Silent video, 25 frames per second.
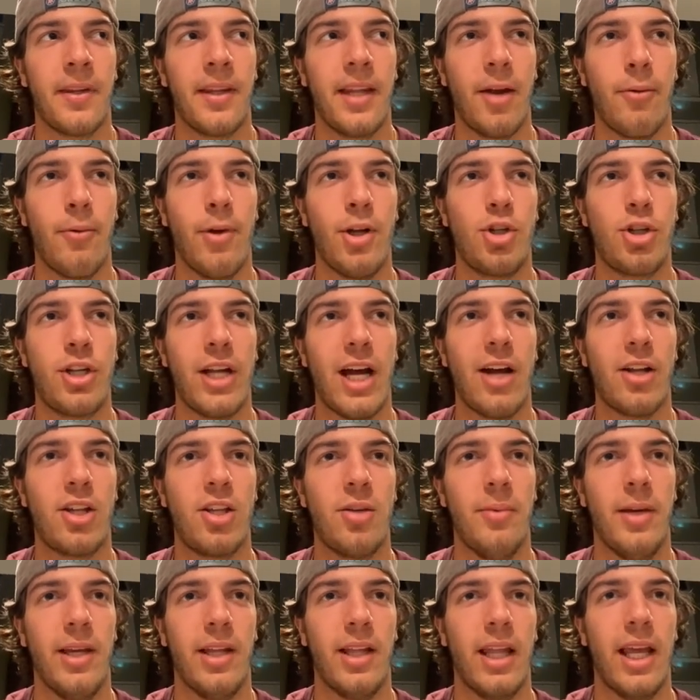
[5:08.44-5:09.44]
reached out
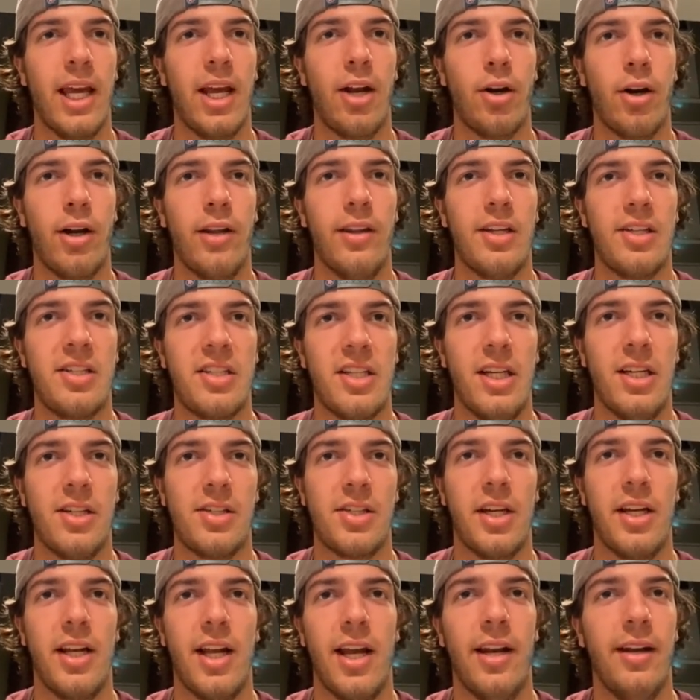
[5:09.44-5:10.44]
to me later in the
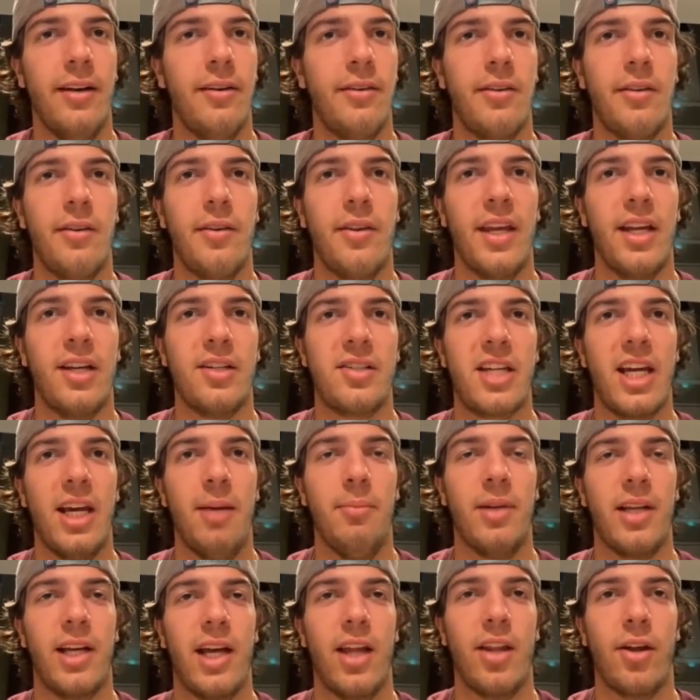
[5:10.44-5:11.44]
season, and things
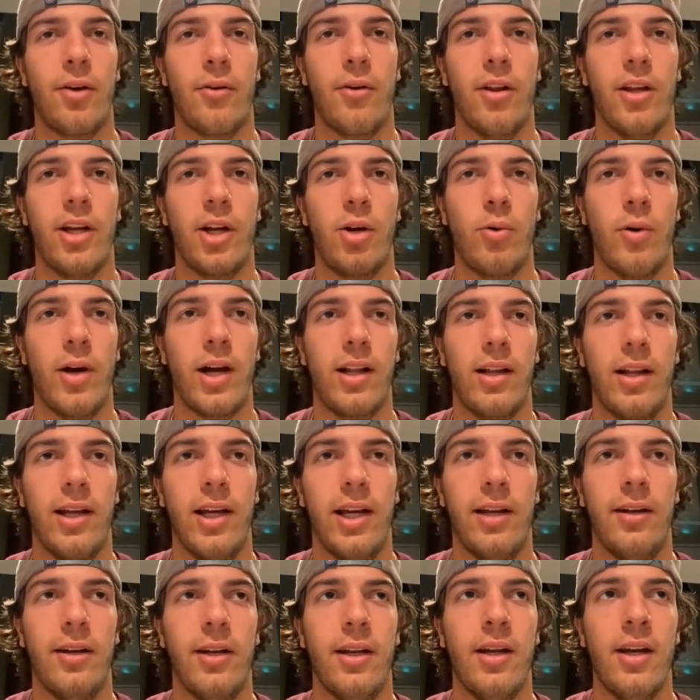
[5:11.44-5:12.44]
came together really
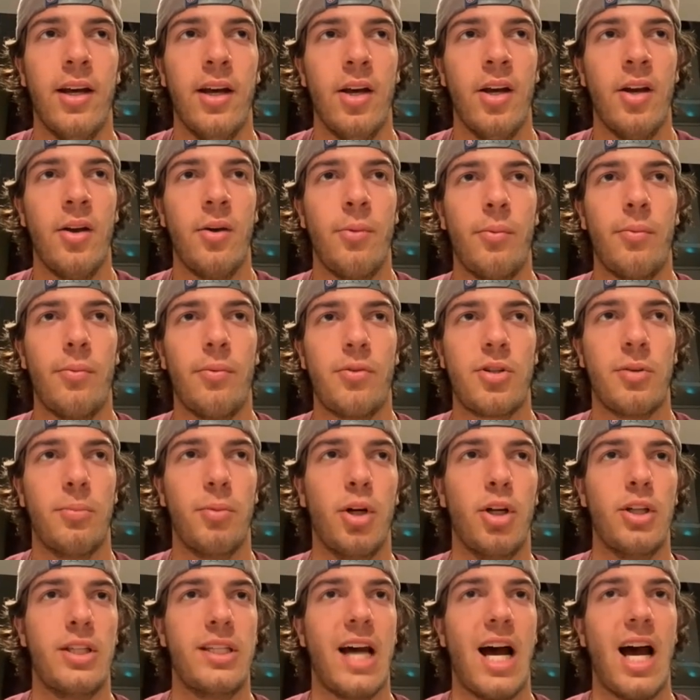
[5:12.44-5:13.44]
quickly, and some
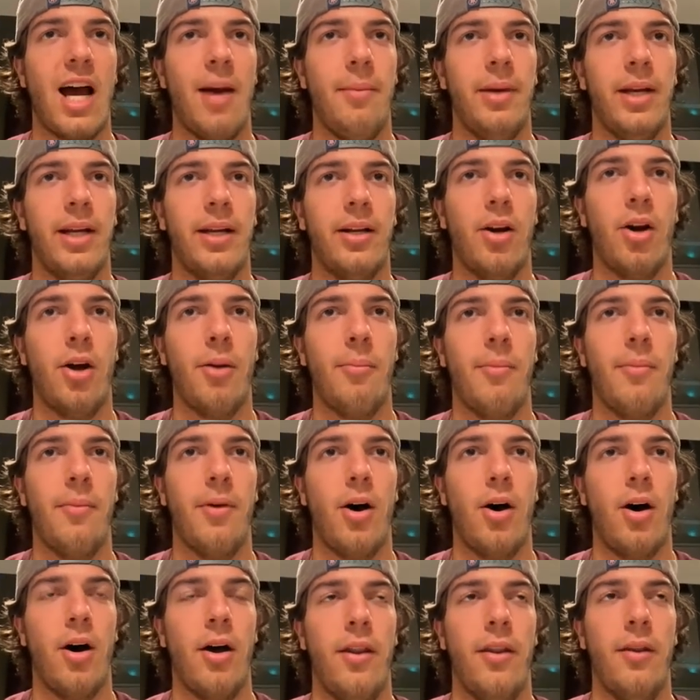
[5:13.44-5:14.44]
good timing
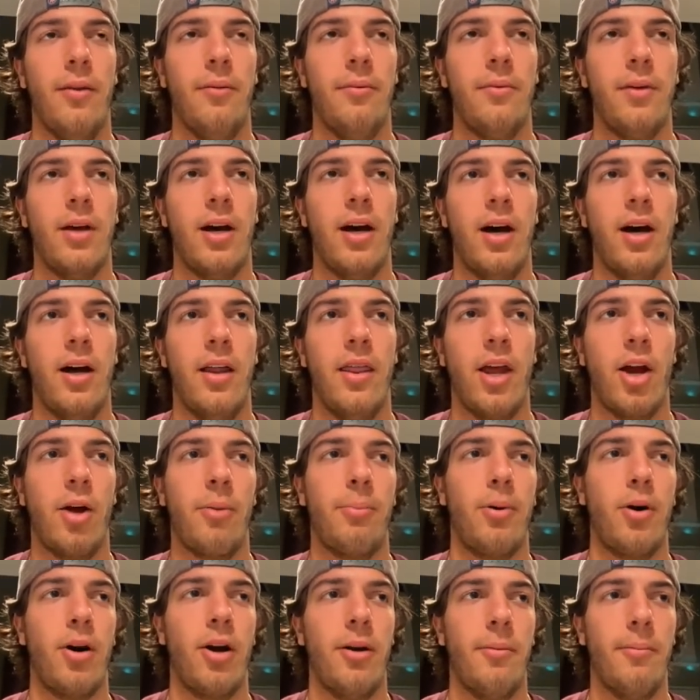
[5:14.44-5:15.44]
on their
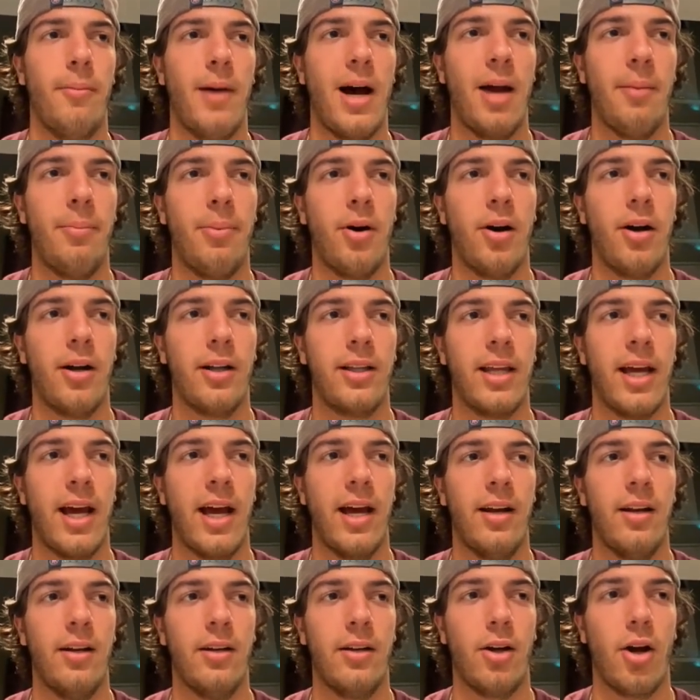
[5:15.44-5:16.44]
part and my part
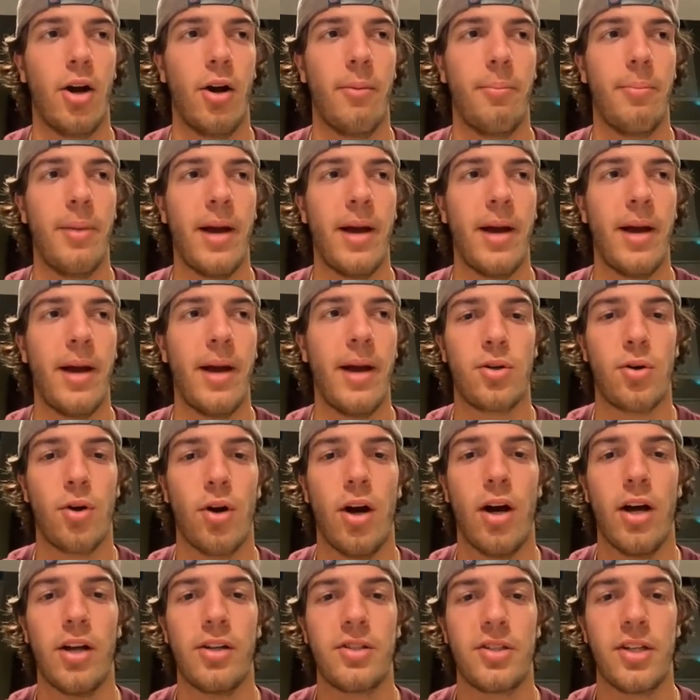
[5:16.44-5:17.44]
that our paths
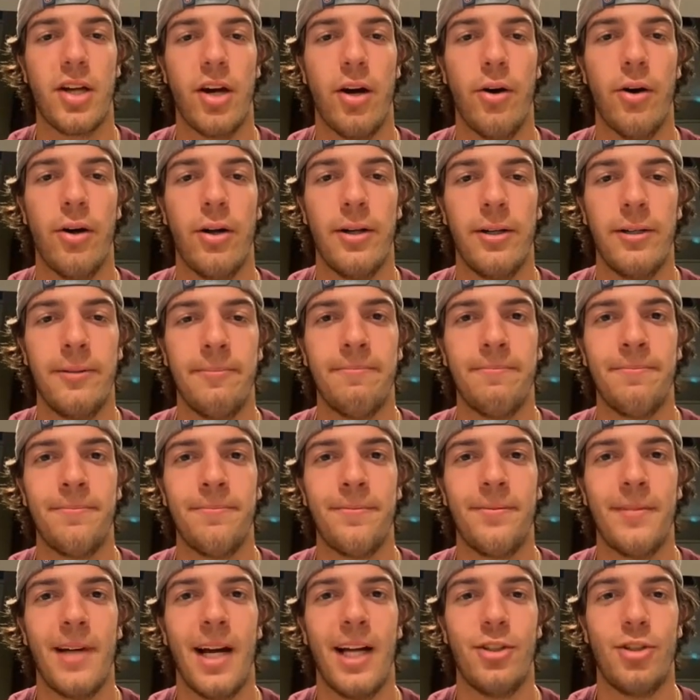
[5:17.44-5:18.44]
crossed. So
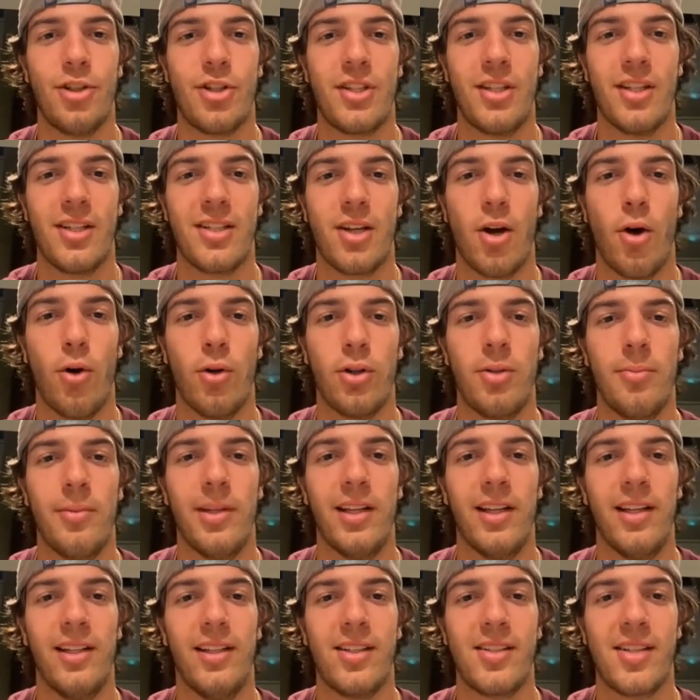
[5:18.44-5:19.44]
I just
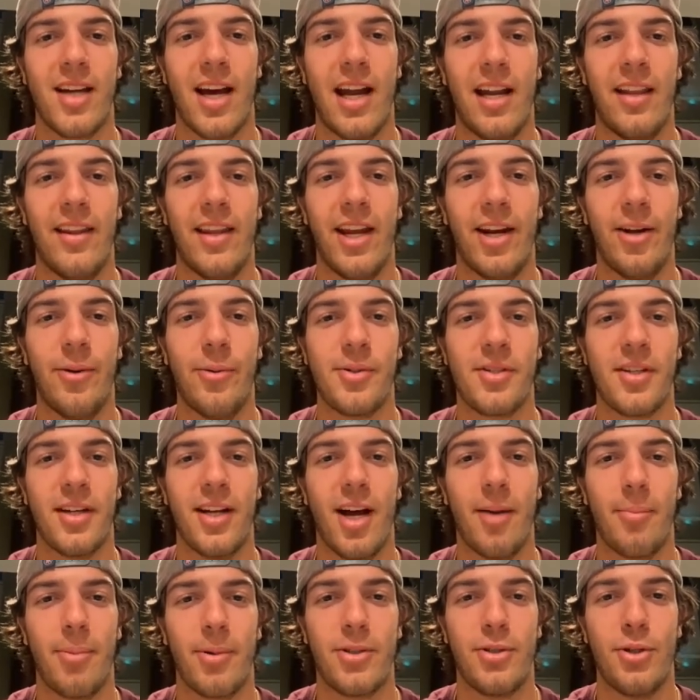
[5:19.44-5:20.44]
ultimately decided that it was an
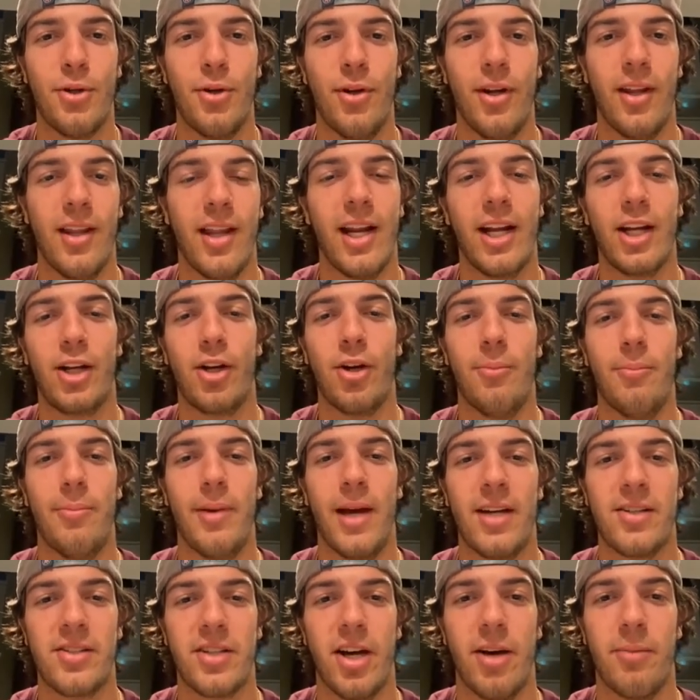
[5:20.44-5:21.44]
opportunity that I couldn't
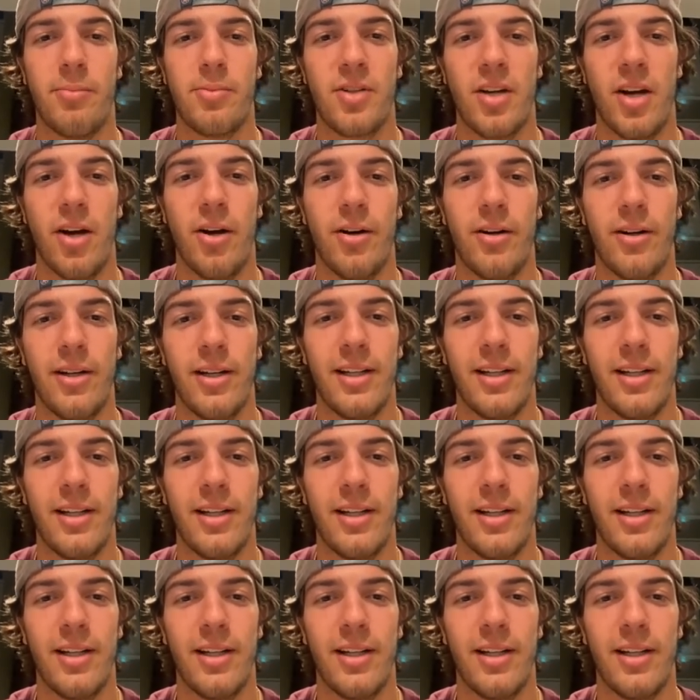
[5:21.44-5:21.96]
pass up. So.